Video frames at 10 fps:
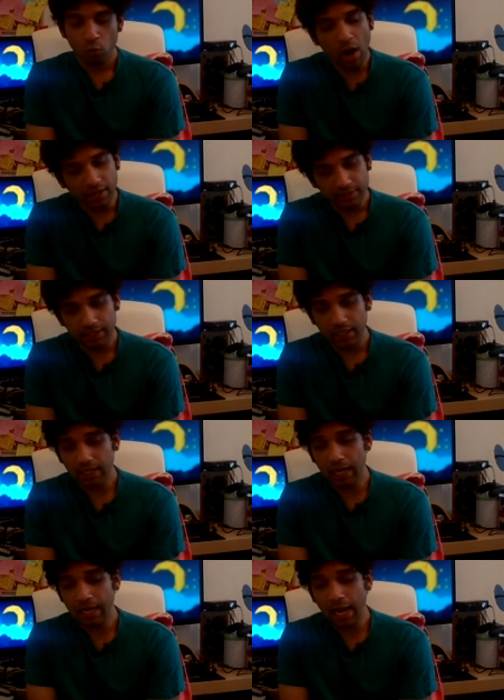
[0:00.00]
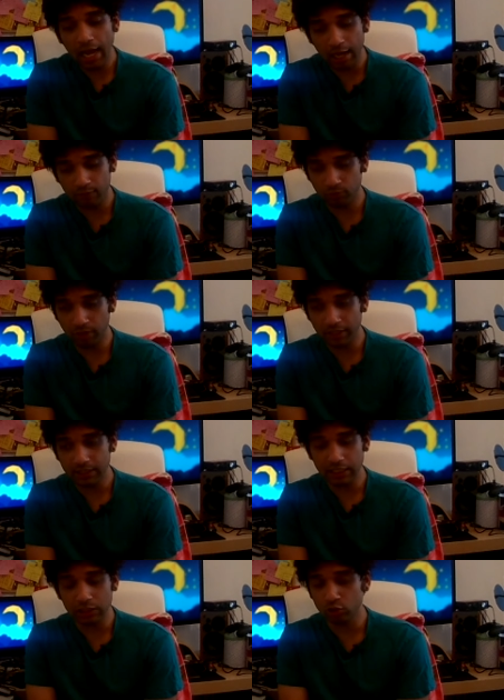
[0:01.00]
One thing I have
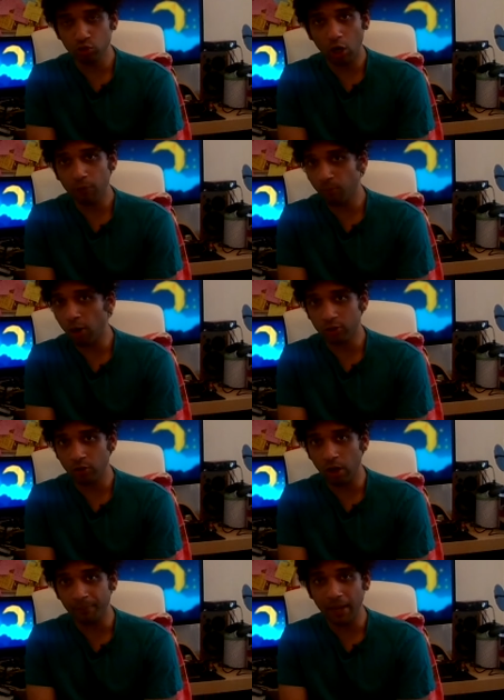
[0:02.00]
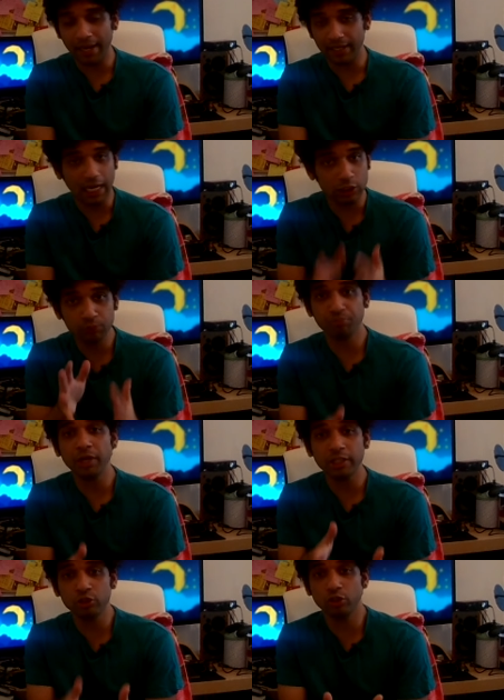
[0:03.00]
read is do not bottle up and
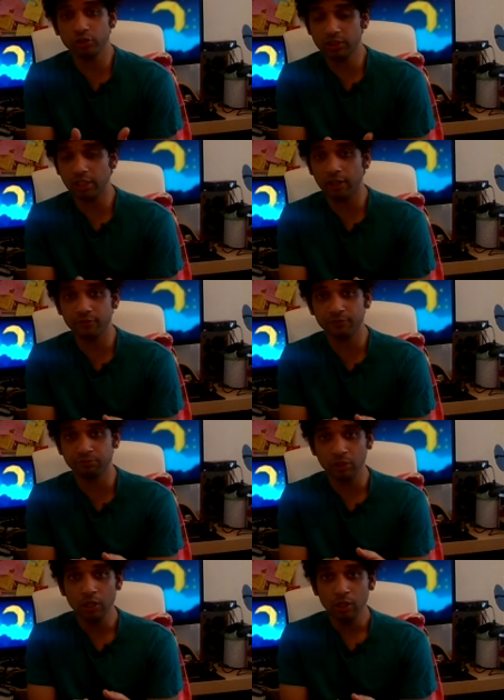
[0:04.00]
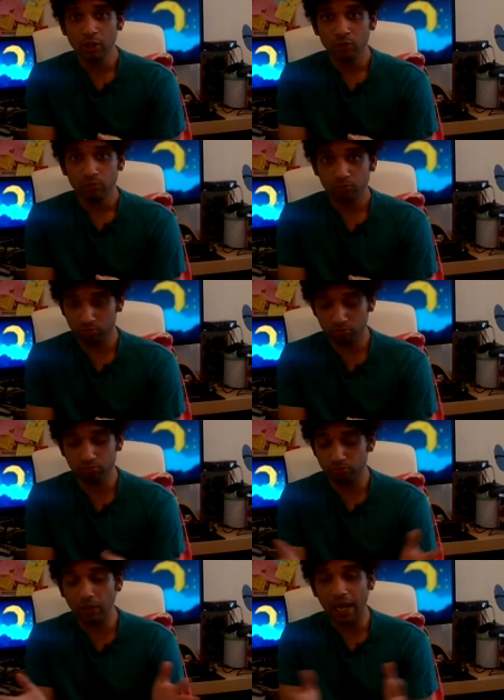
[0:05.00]
express yourself
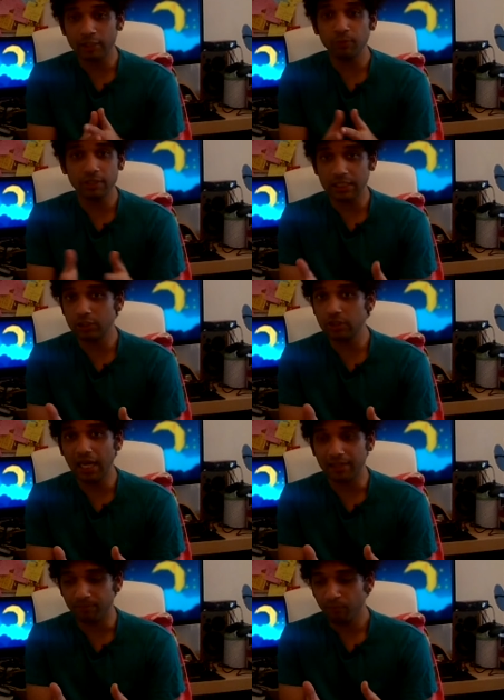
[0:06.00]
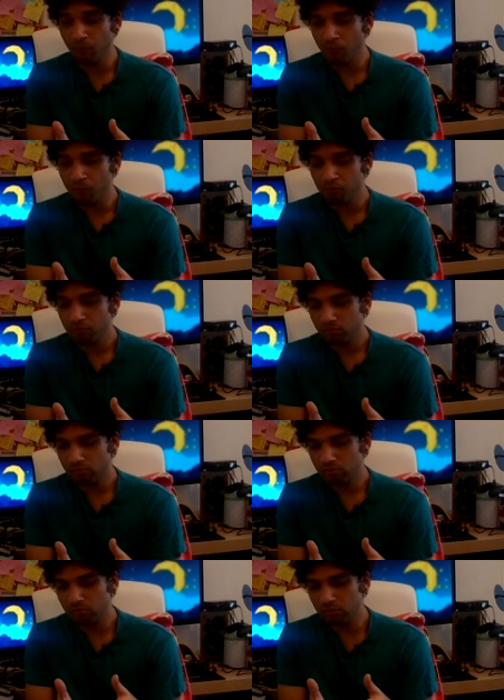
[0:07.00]
as much as you can.
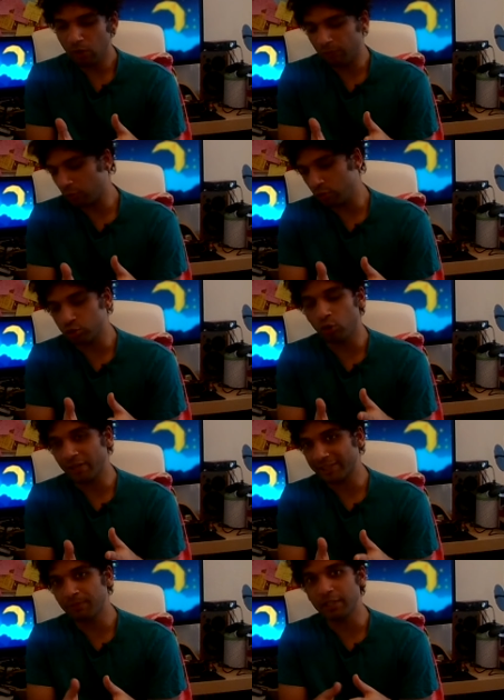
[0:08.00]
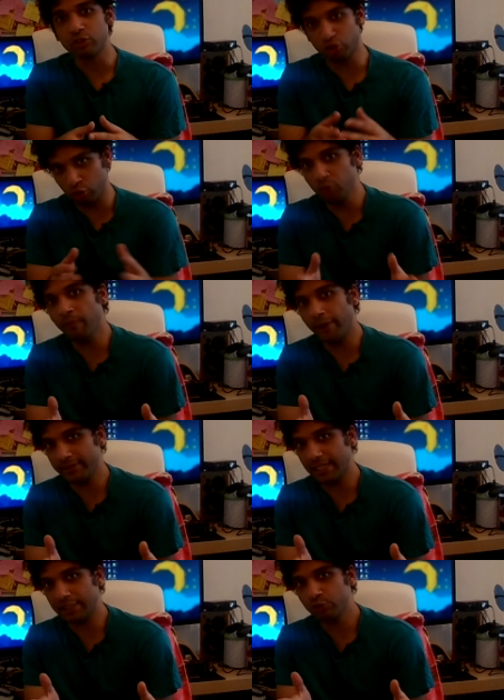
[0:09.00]
Of course, don't express too
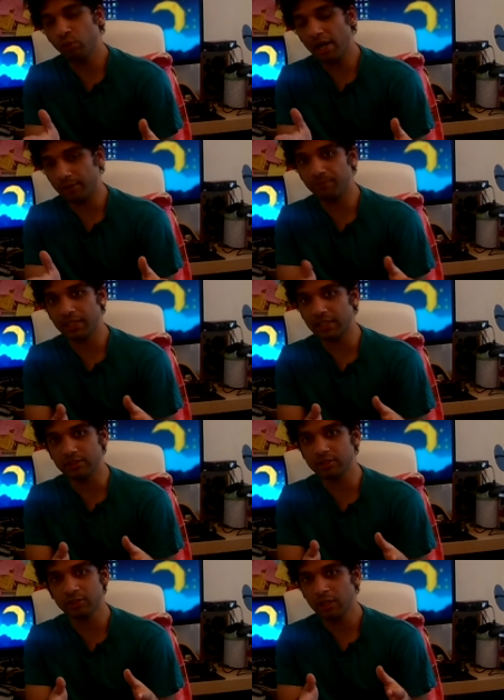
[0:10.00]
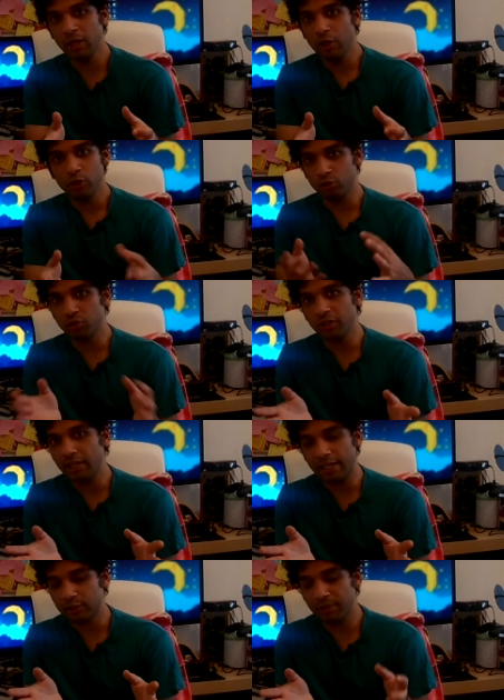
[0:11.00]
much as well, because you
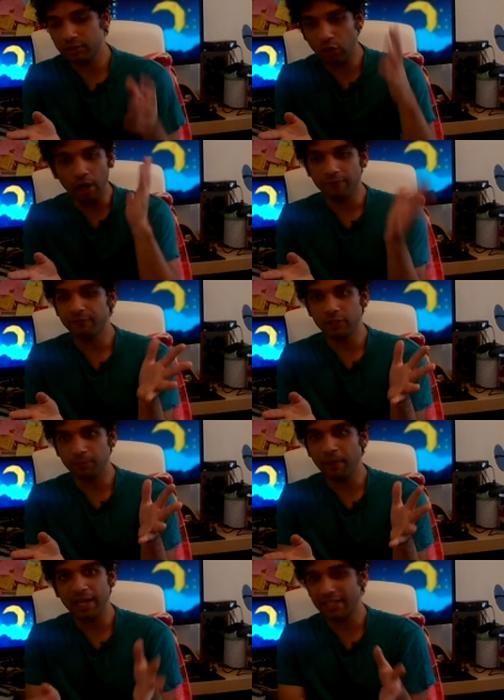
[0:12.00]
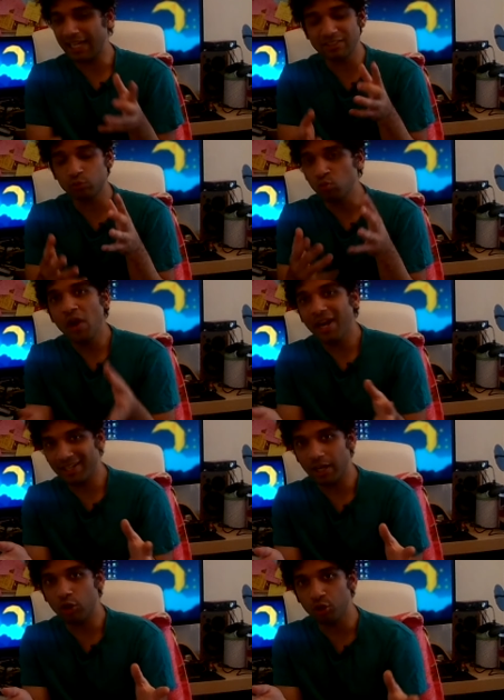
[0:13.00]
shouldn't express your unfiltered mind. That's
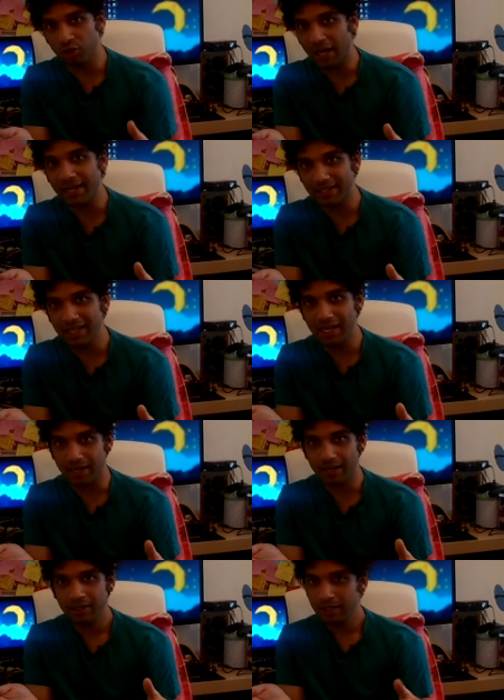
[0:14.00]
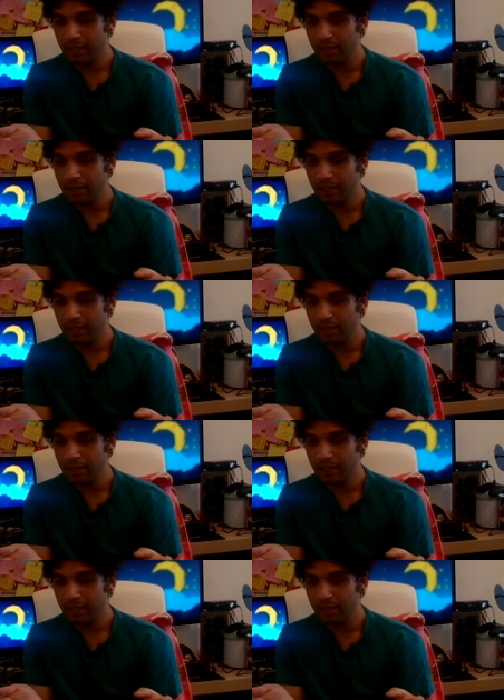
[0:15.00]
rarely a good idea.